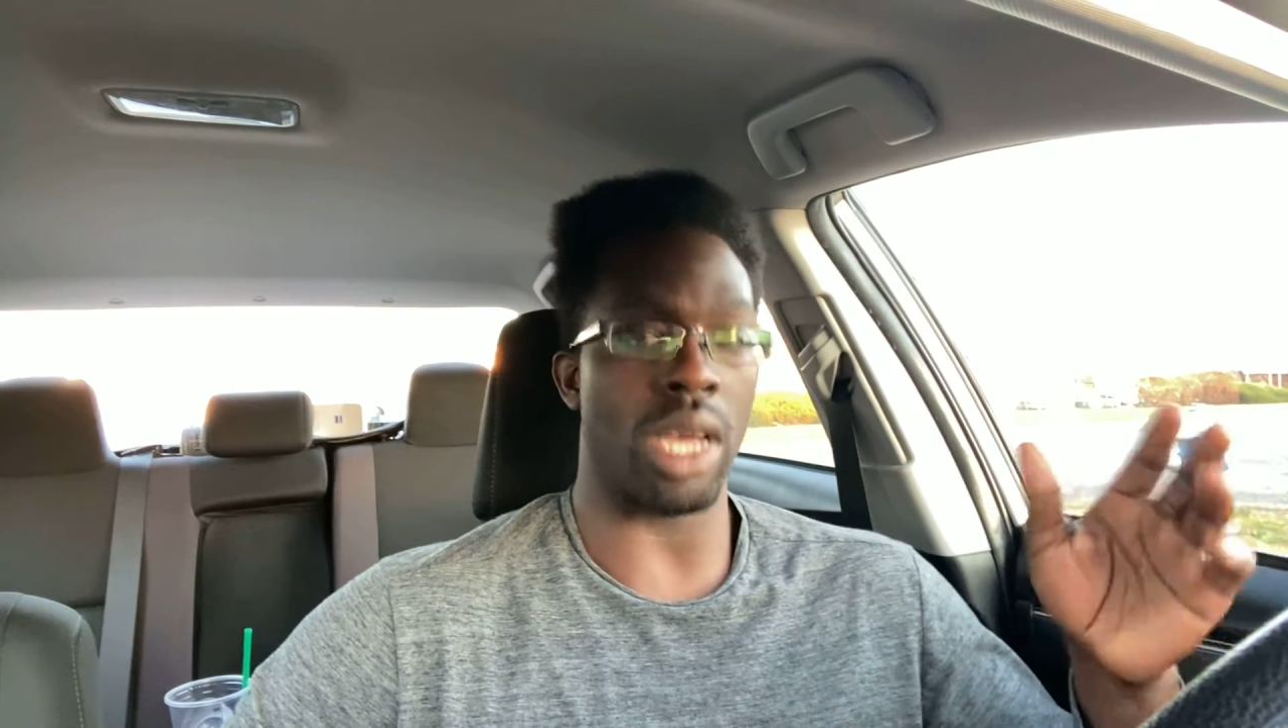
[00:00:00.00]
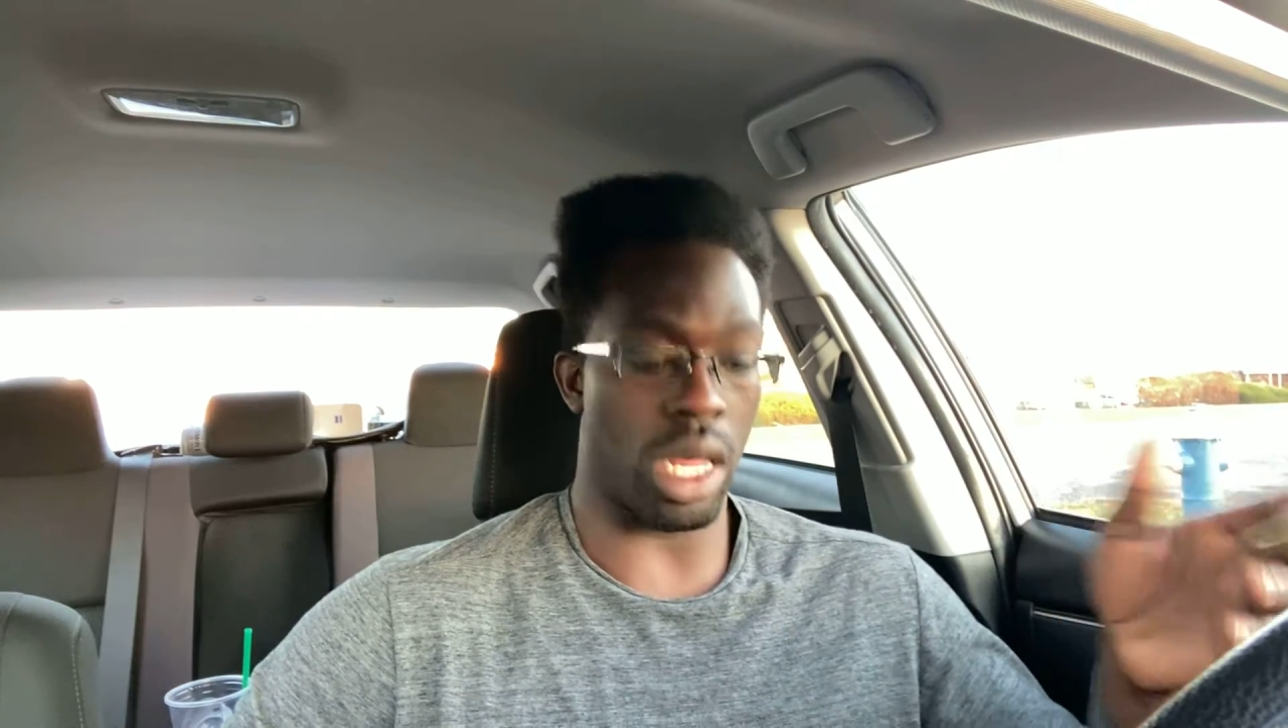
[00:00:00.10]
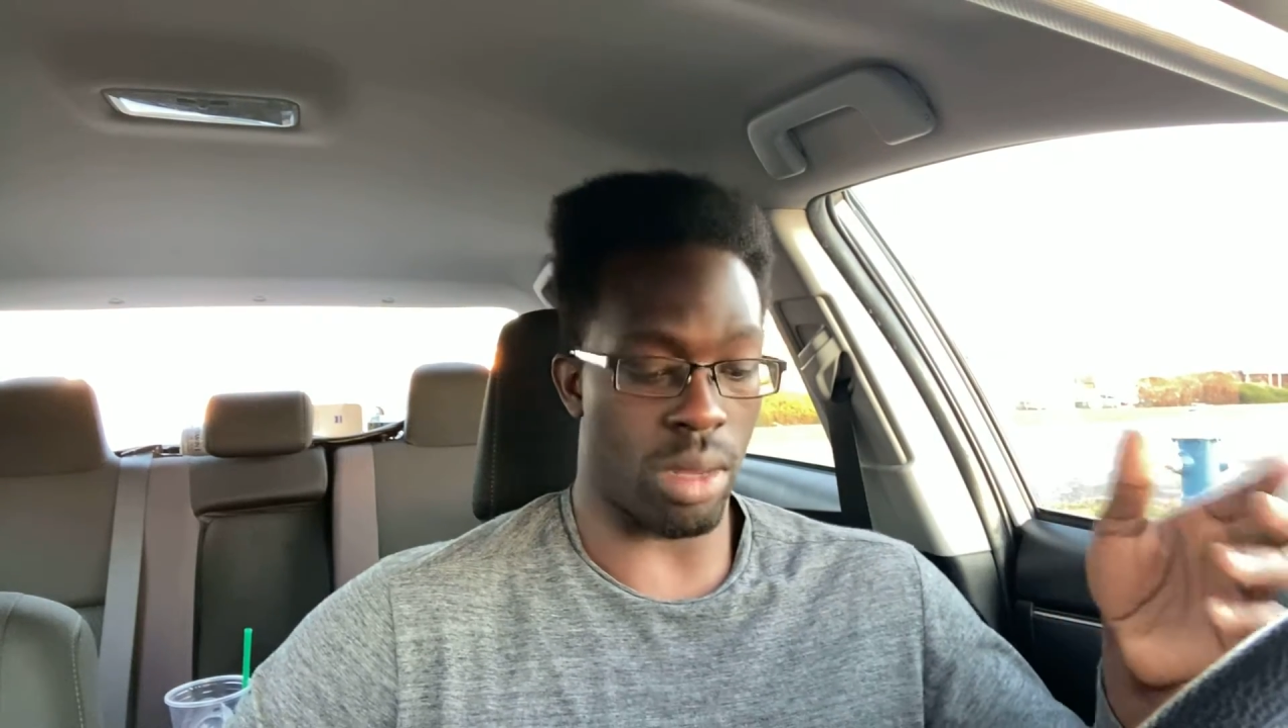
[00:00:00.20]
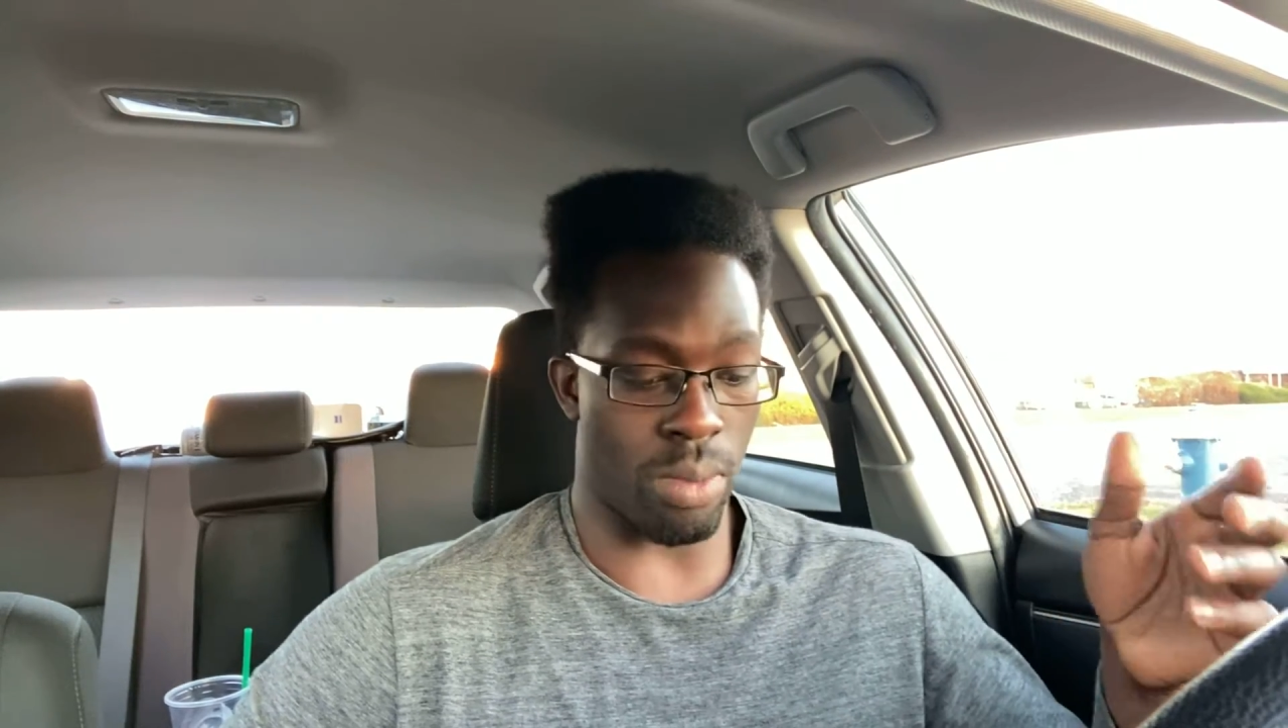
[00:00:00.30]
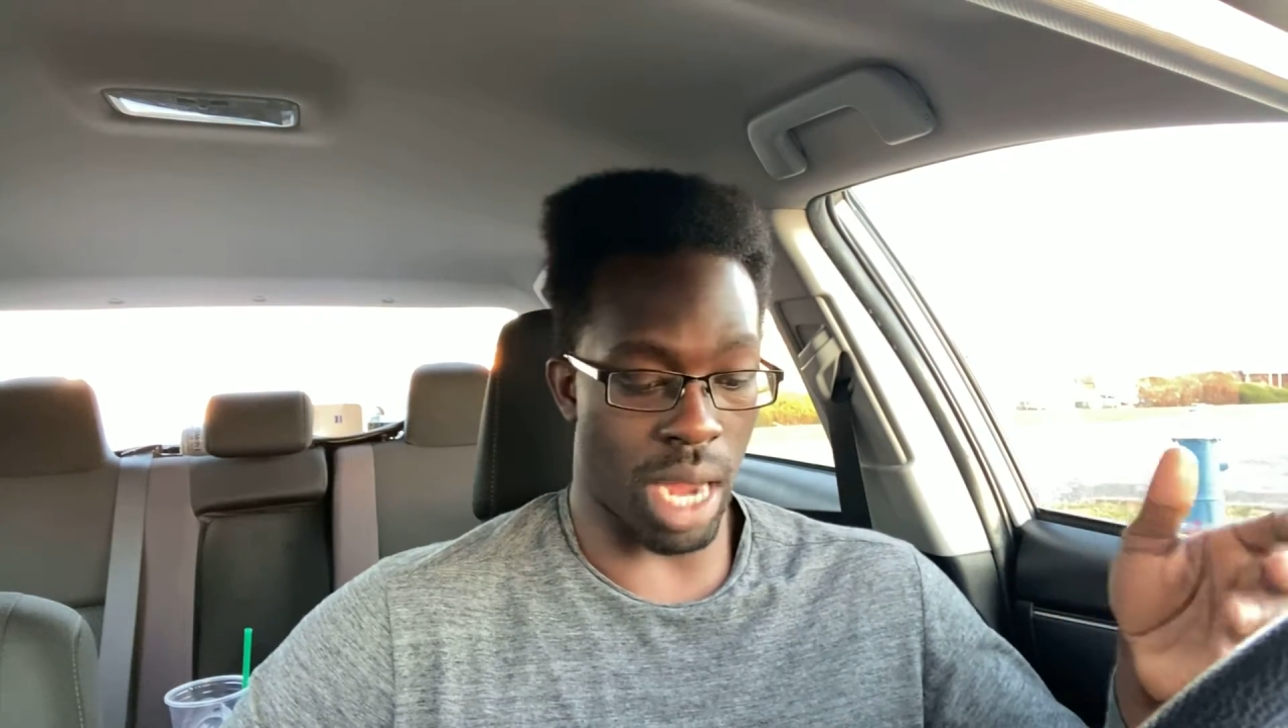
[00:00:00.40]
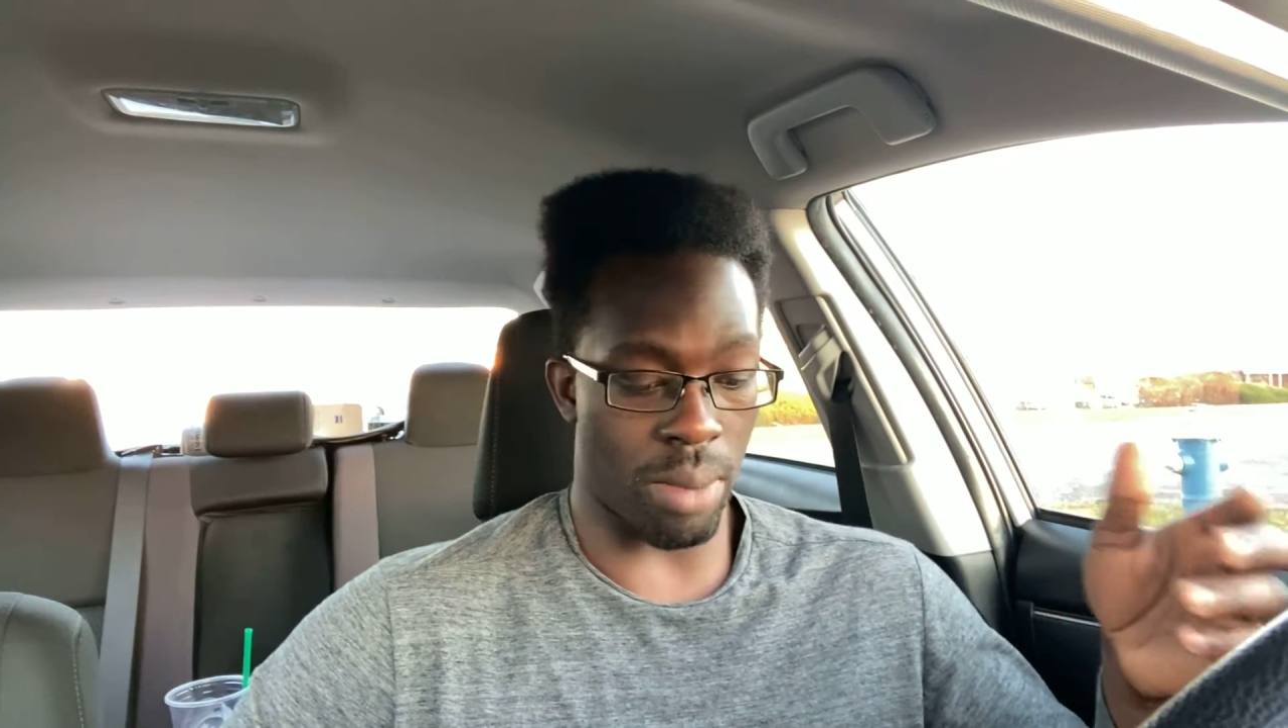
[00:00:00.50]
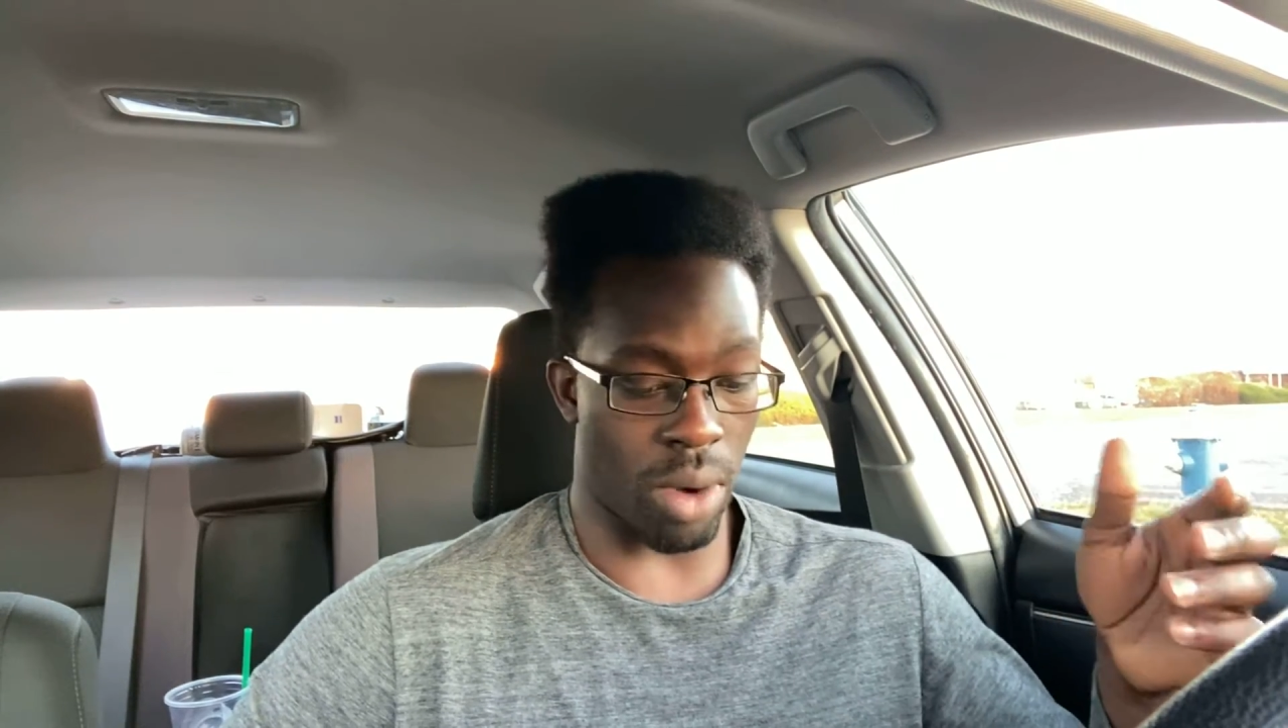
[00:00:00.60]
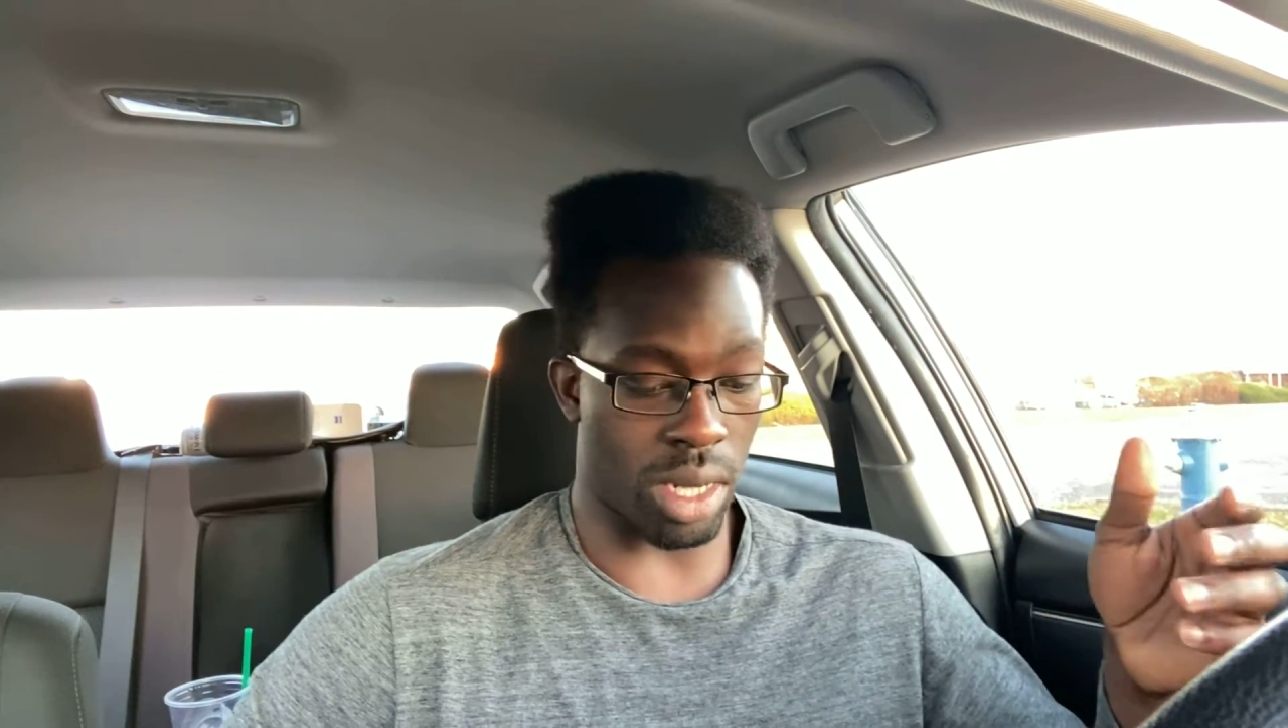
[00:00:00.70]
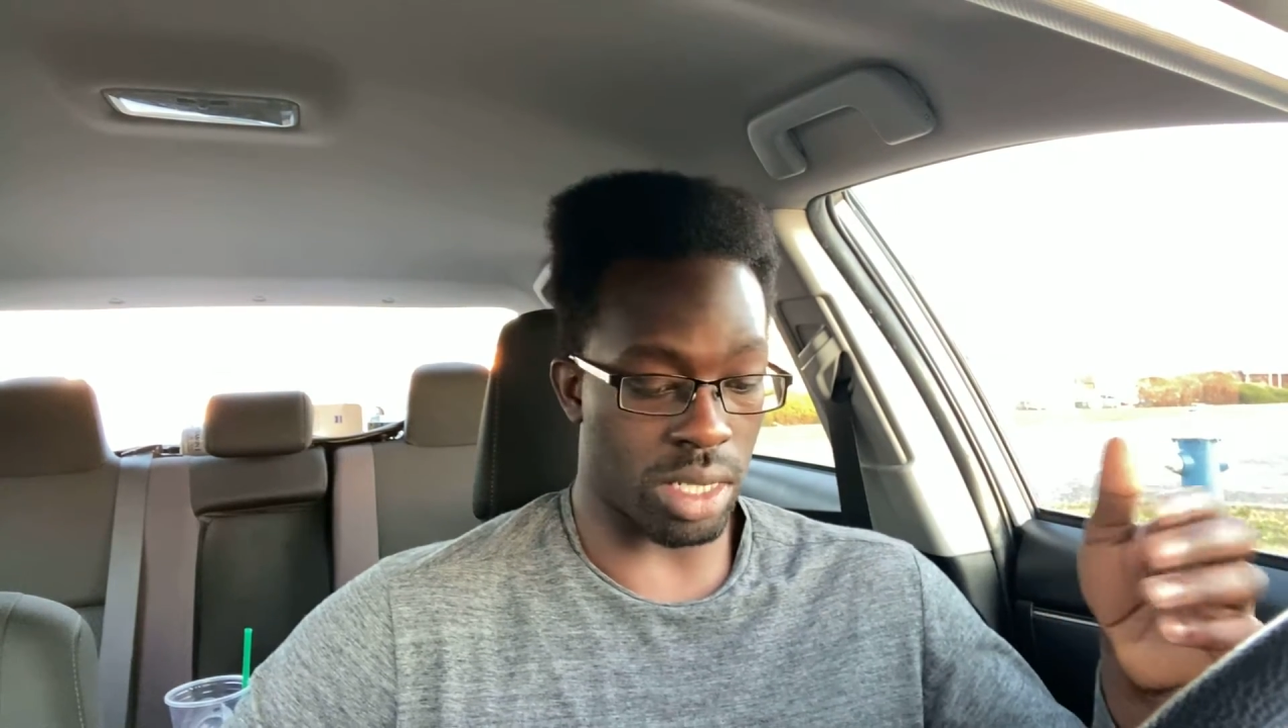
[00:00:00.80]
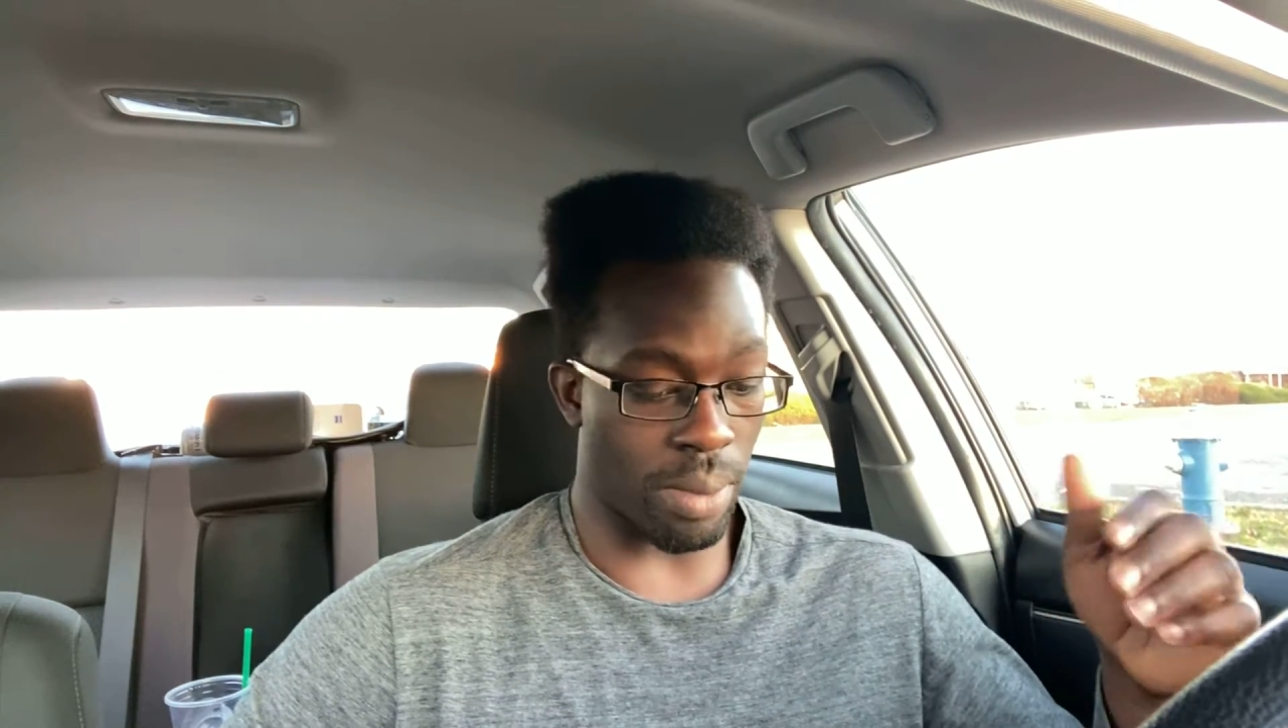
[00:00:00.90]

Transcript: other body parts.